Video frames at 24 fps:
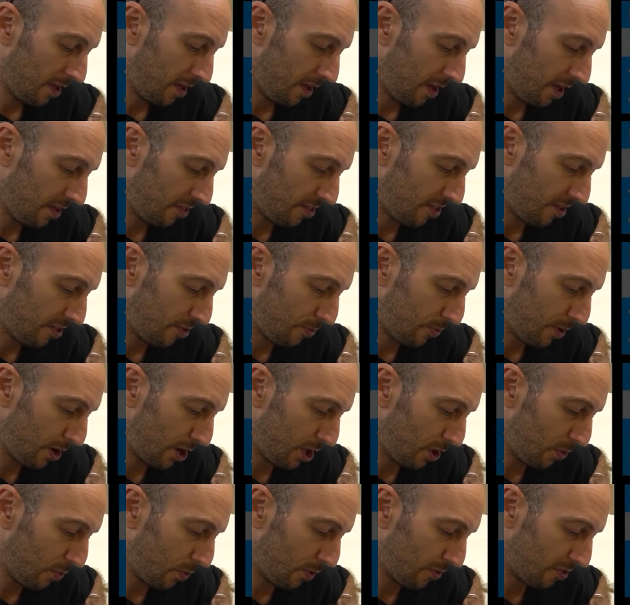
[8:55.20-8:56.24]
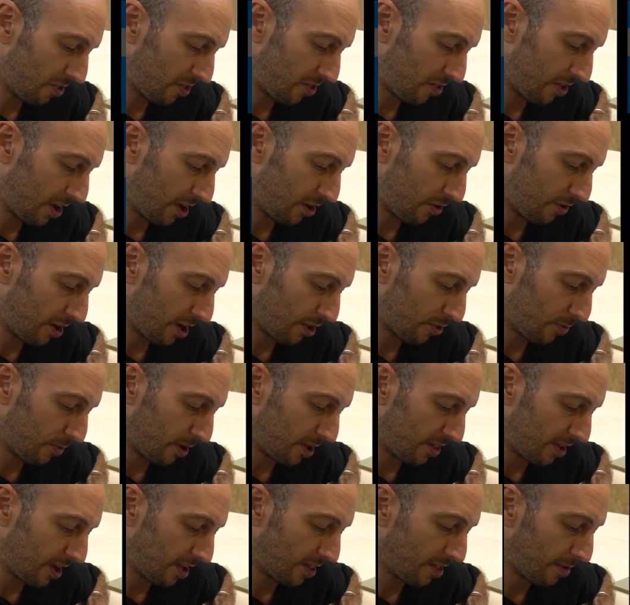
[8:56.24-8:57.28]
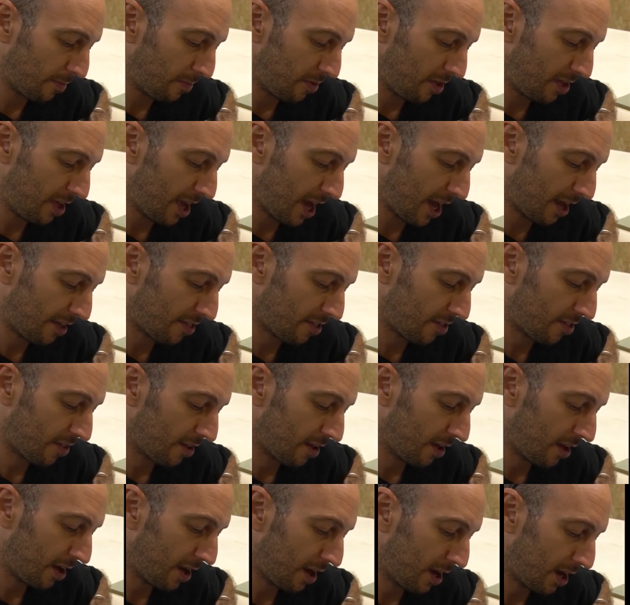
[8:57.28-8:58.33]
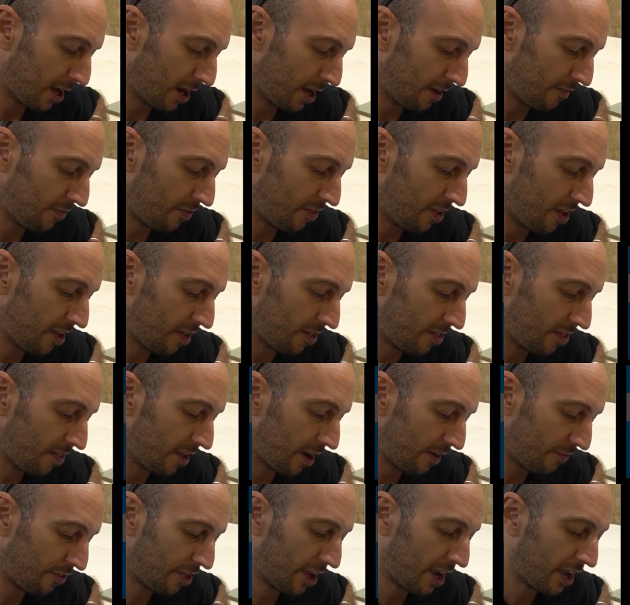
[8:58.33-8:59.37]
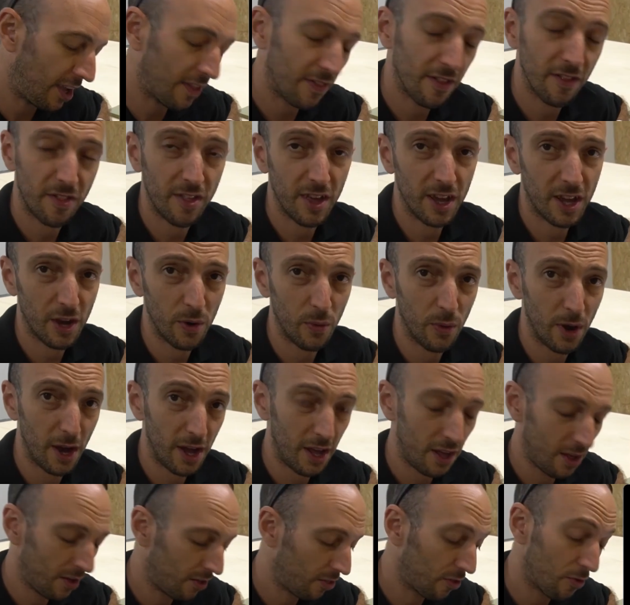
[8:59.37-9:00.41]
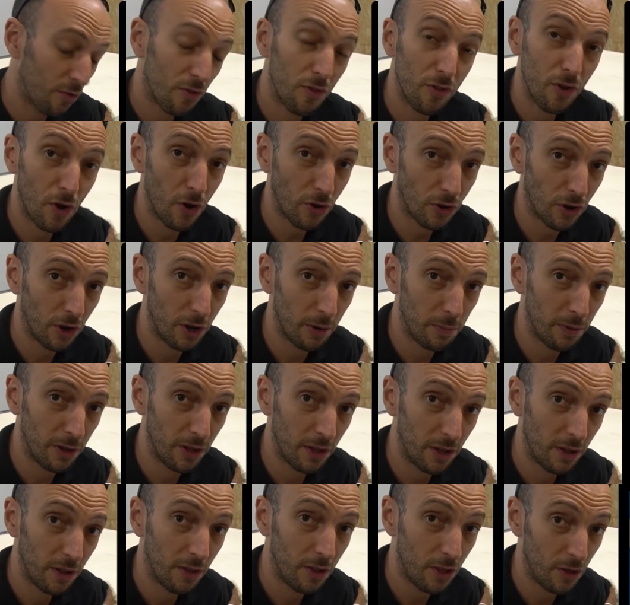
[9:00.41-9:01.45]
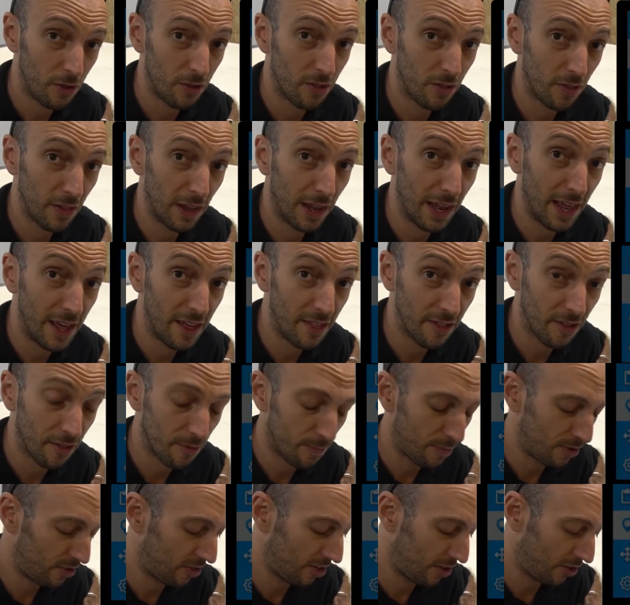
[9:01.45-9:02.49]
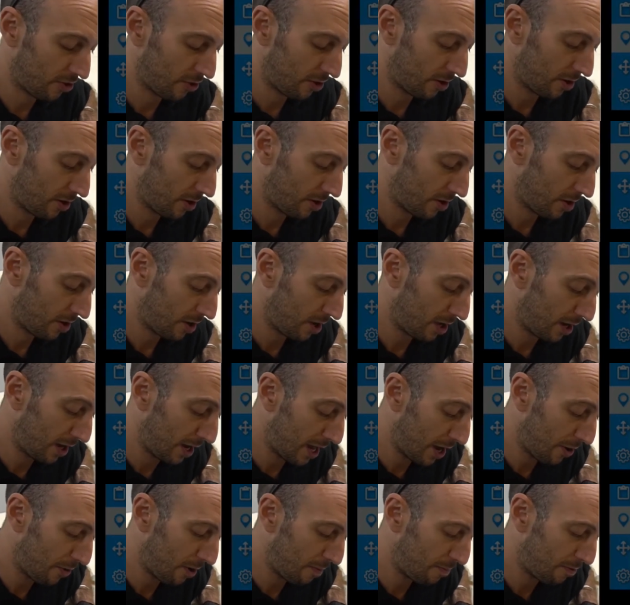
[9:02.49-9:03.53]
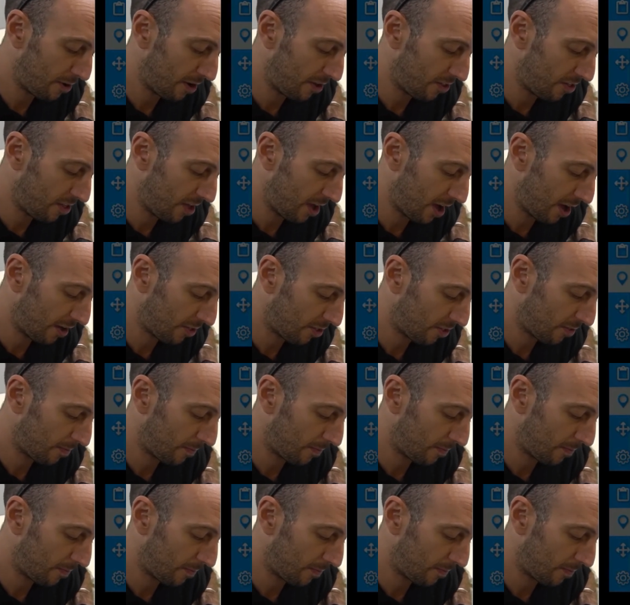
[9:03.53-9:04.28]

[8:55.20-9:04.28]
Is this where you want to set your XY datum? Yes, and I've taken the tick away, so it's not going to be using the laser's position. And now I press yes.